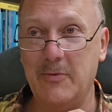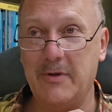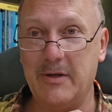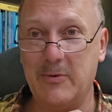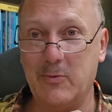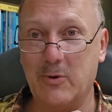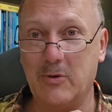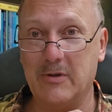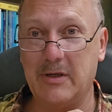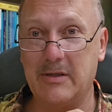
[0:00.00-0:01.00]
within a
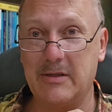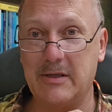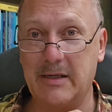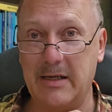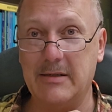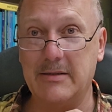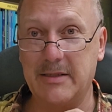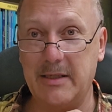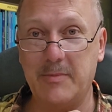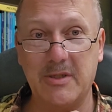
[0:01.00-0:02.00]
world that again
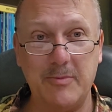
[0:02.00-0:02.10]
seems